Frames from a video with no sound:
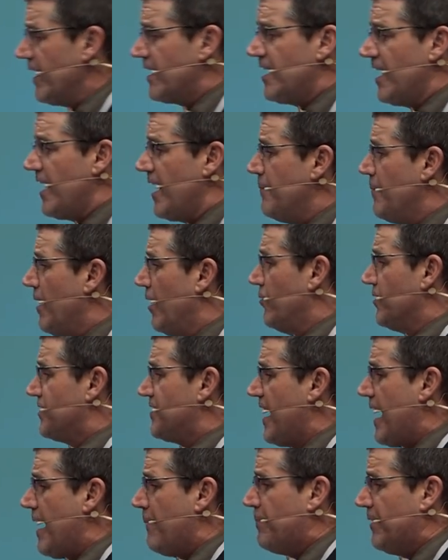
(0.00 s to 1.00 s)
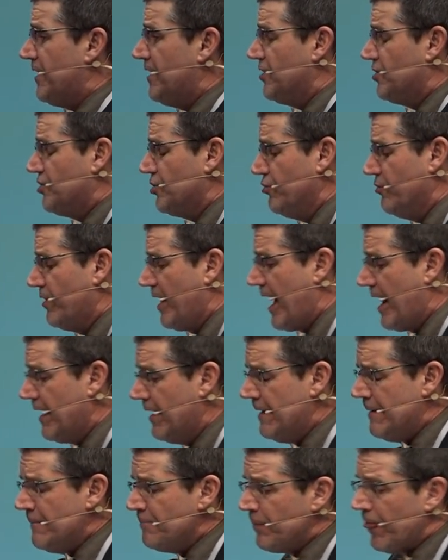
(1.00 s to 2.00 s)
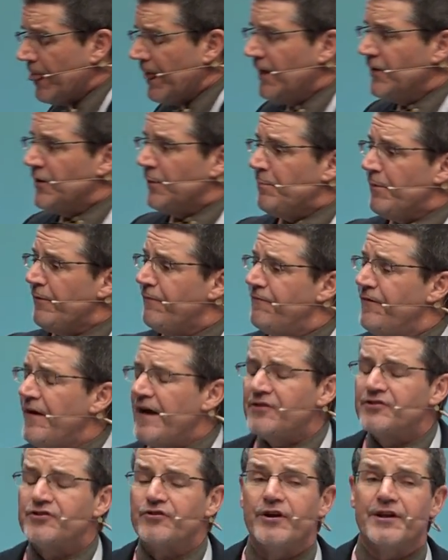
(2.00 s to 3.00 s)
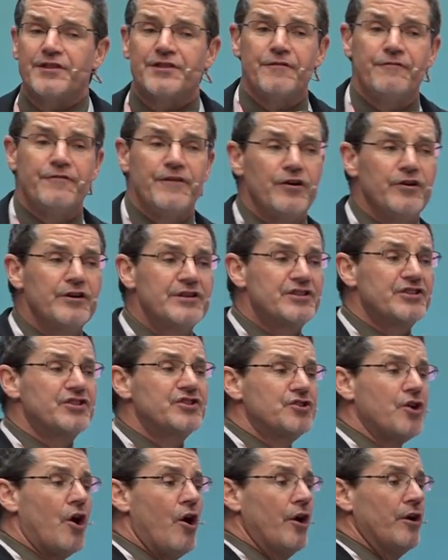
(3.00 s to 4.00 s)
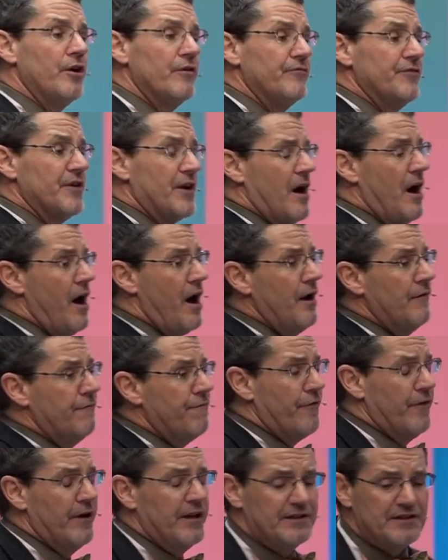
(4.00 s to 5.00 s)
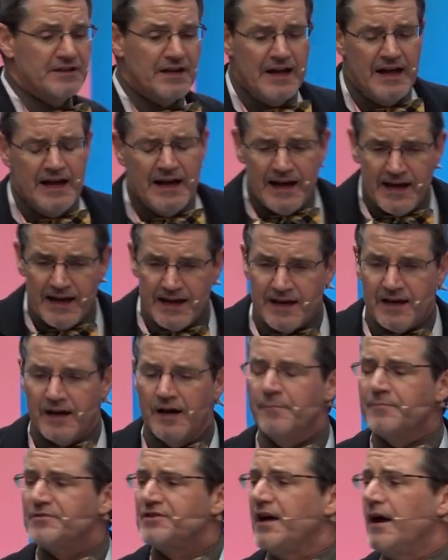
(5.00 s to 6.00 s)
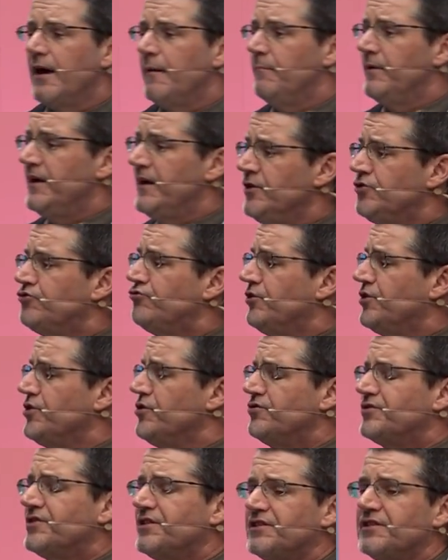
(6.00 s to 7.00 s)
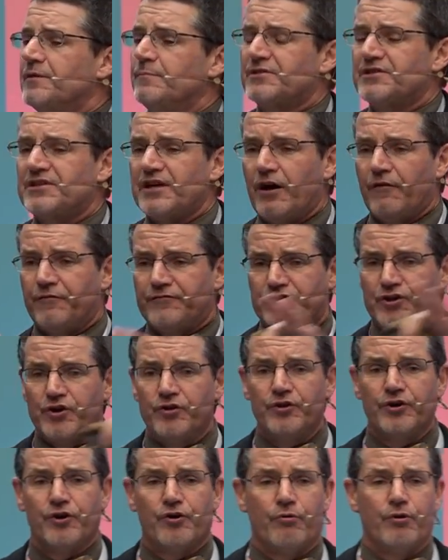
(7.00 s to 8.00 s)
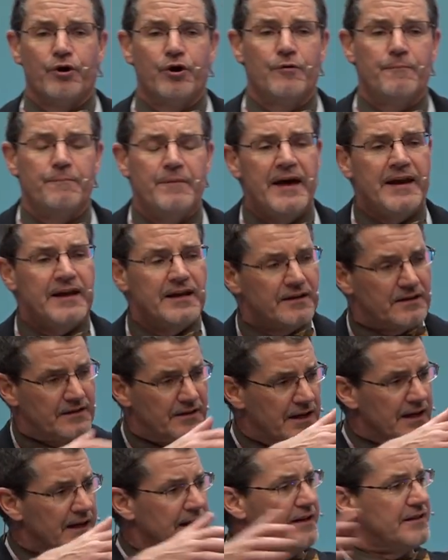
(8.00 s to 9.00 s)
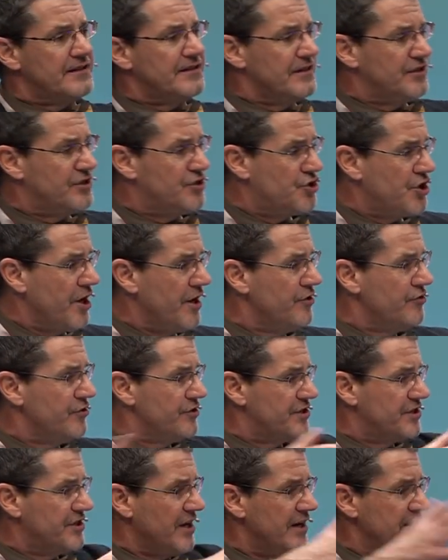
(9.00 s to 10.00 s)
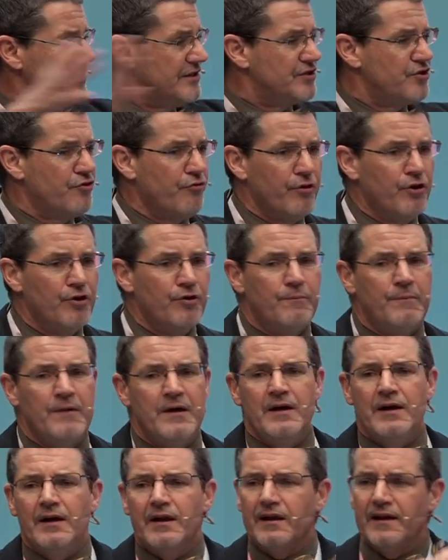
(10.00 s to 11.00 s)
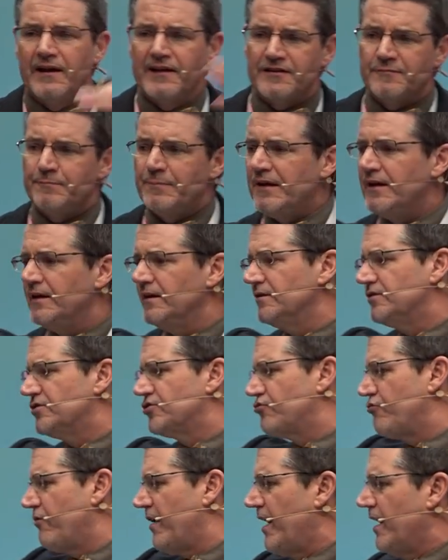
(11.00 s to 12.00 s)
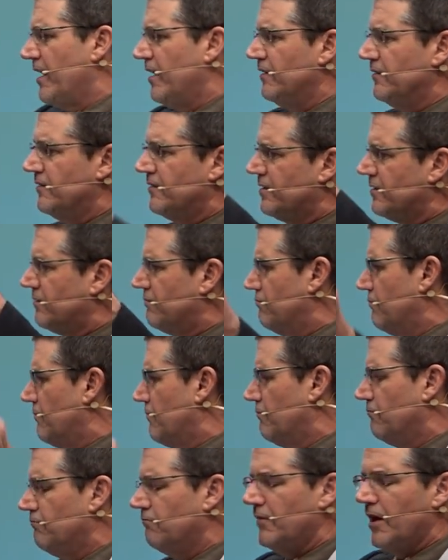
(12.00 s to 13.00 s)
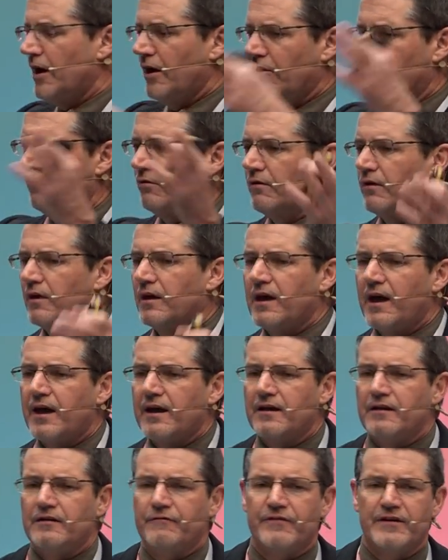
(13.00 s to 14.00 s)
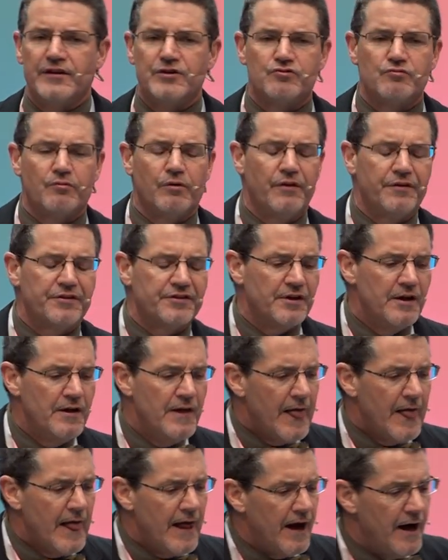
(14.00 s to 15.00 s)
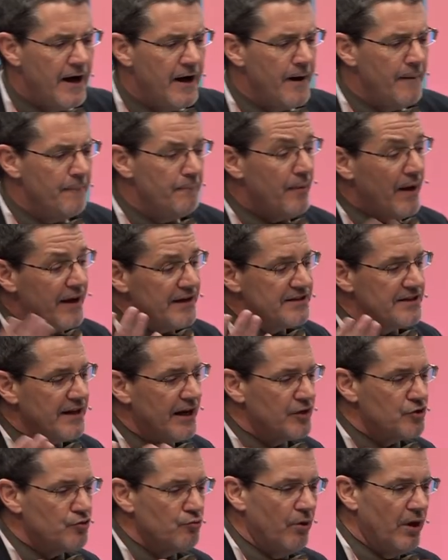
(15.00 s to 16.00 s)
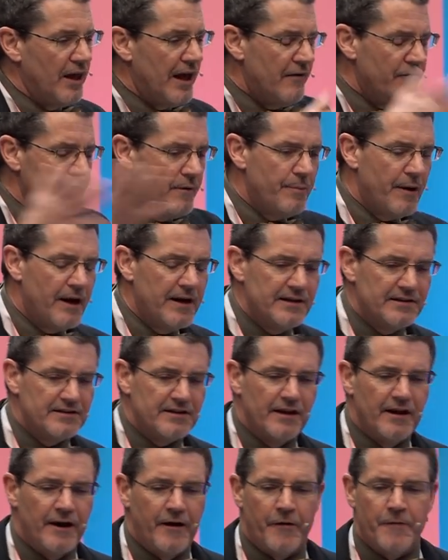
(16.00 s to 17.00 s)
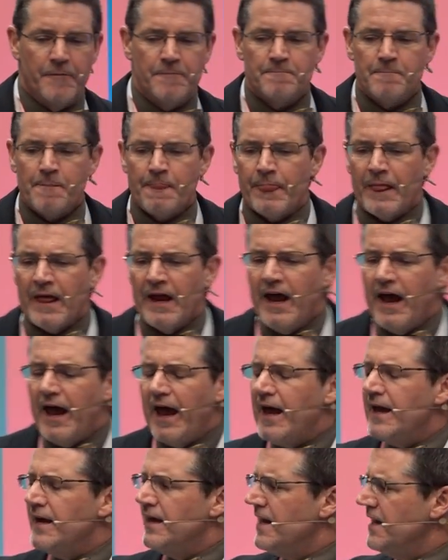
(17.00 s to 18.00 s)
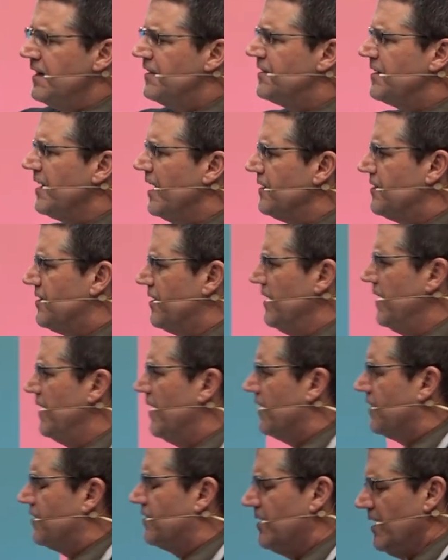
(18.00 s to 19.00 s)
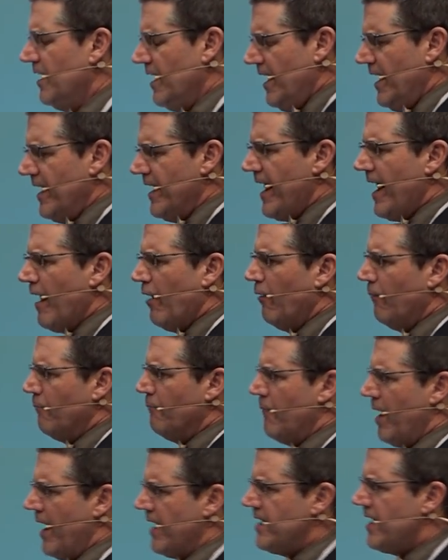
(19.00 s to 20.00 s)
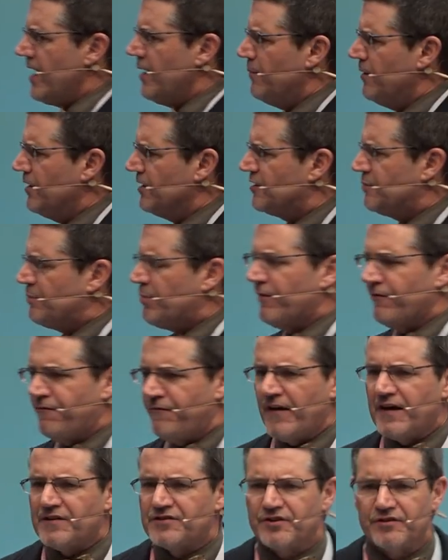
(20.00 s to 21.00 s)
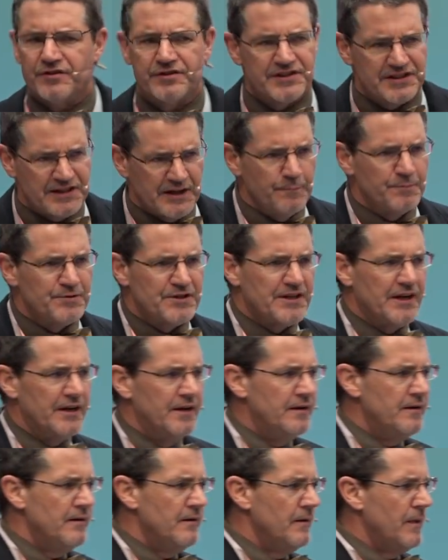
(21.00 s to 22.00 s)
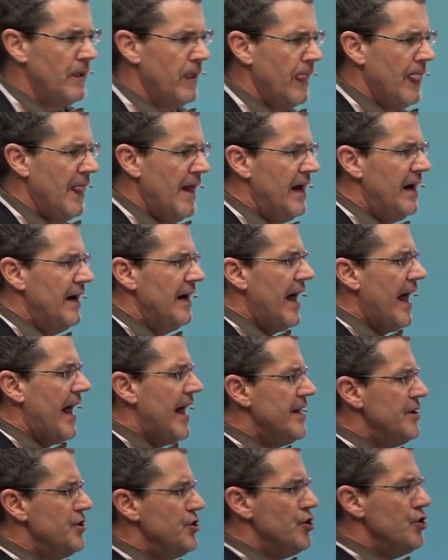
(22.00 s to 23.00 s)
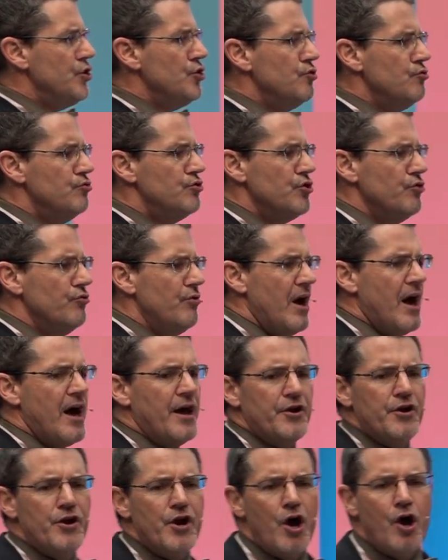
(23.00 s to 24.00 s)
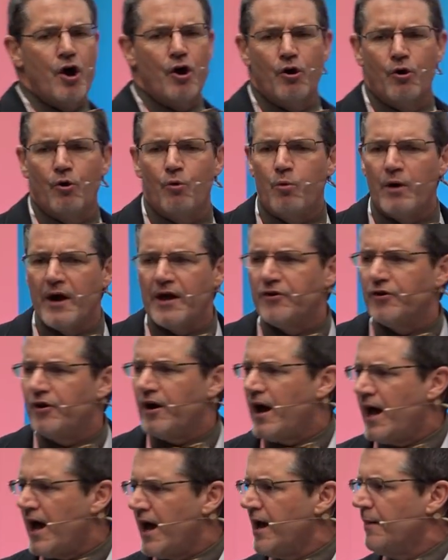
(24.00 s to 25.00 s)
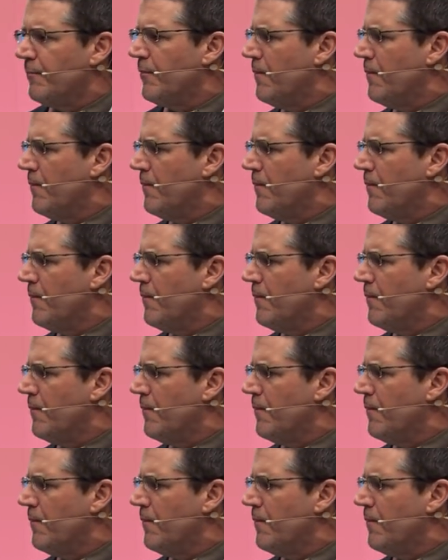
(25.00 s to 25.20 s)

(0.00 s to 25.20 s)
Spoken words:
came. I was happy to do that. The professor at the very start of the conference, he comes up, introduces himself to the group, and it, again, it's this gender studies group, lesbians, trans, you know, gay individuals, bisexual, everybody's there. And he says this, now, my name is Professor Simpson, and you do not know whether I am a